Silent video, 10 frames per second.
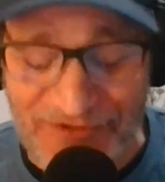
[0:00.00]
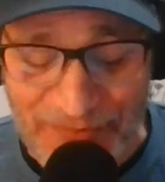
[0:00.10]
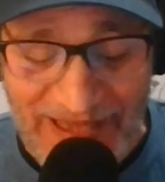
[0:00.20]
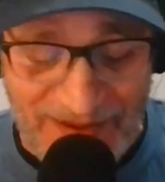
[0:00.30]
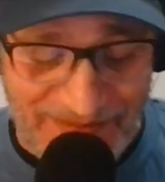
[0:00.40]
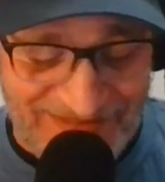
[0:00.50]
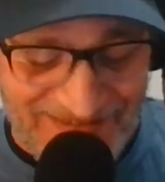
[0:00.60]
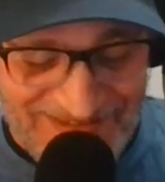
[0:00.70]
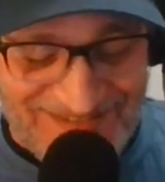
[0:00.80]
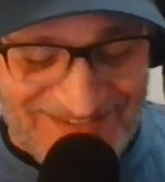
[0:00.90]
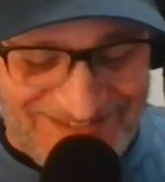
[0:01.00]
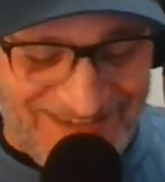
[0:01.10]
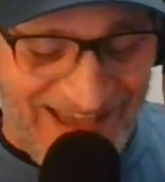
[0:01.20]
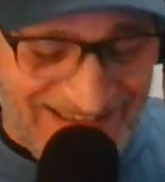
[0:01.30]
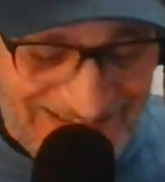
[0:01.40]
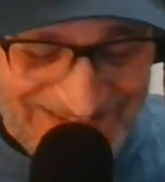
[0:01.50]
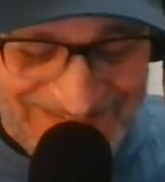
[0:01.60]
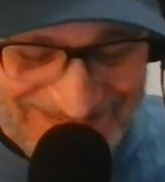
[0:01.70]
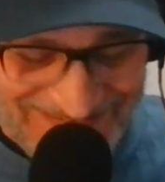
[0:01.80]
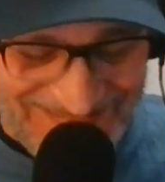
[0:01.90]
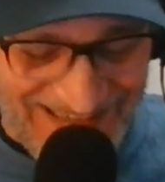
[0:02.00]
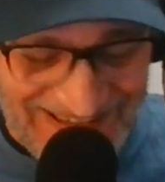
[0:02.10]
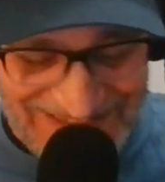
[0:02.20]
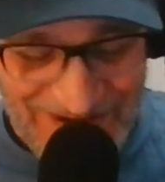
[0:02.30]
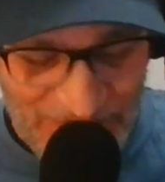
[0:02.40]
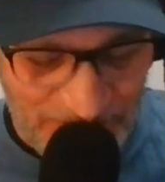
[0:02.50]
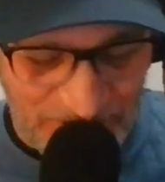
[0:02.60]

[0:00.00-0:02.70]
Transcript: feel bad about this, guys. I don't.